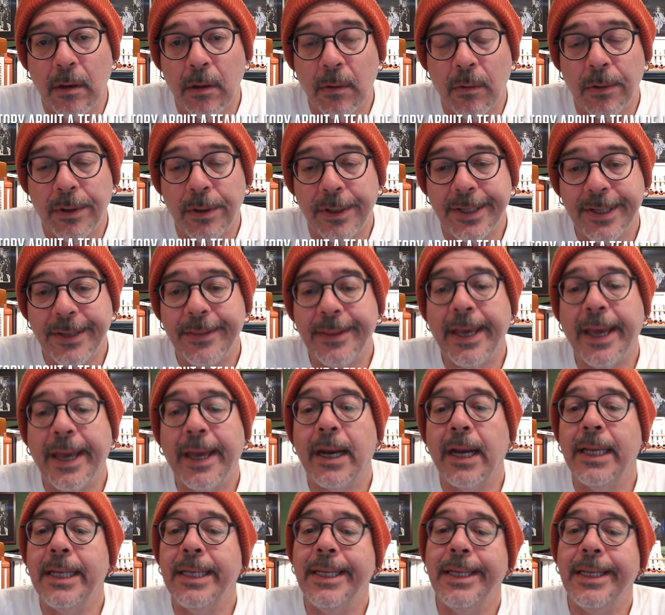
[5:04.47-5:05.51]
or did that
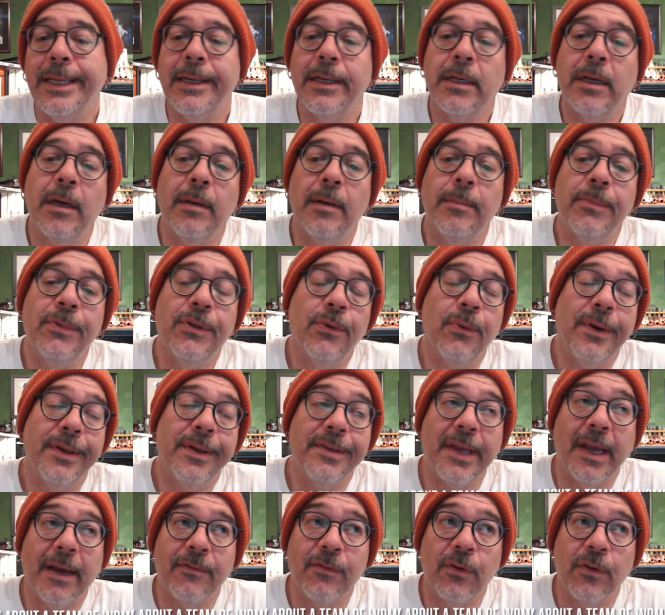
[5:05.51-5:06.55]
idea come to us
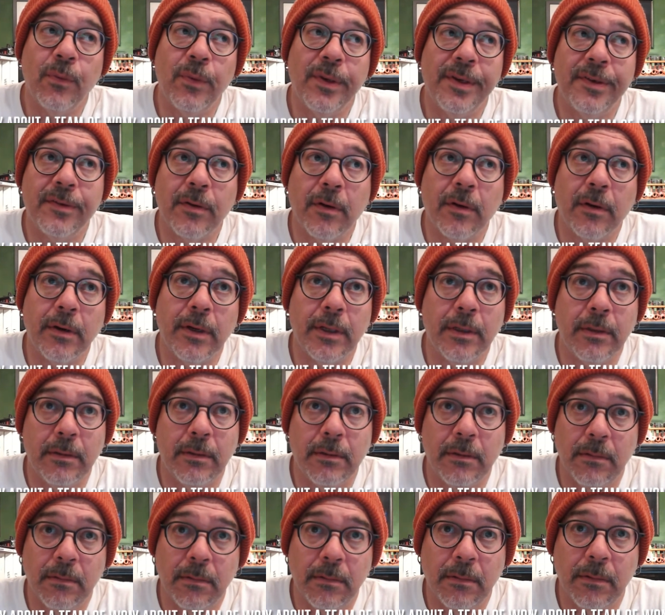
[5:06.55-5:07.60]
after we started
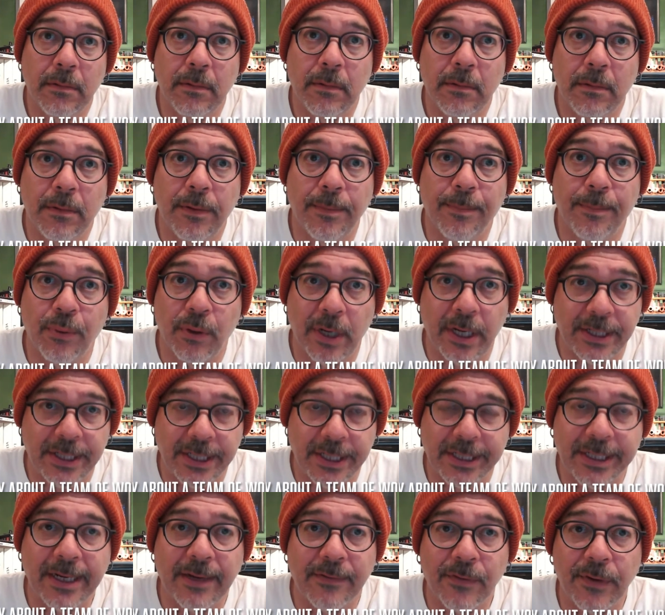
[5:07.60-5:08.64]
the
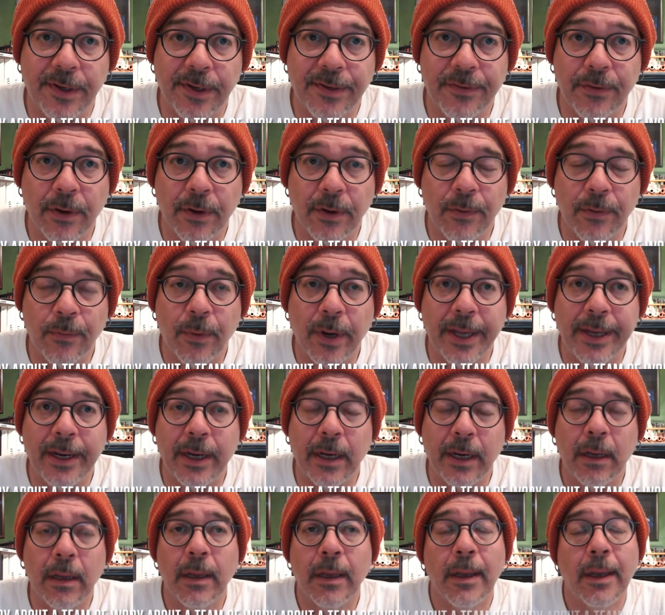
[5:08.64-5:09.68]
project, after I started
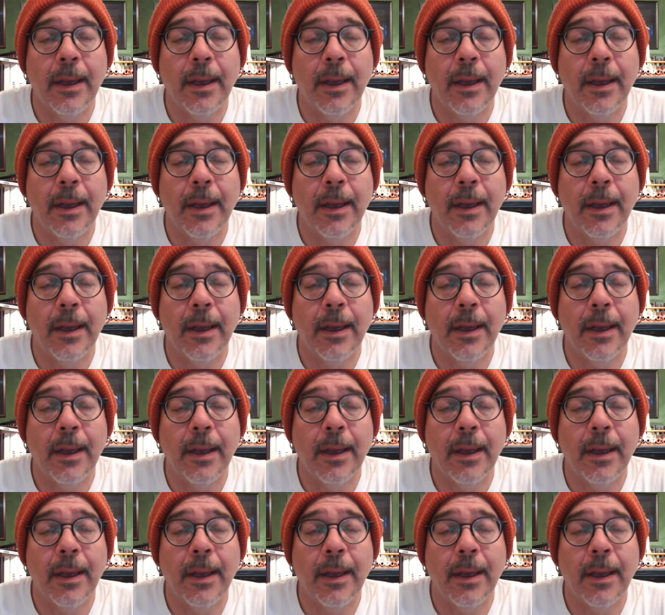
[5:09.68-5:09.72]
writing?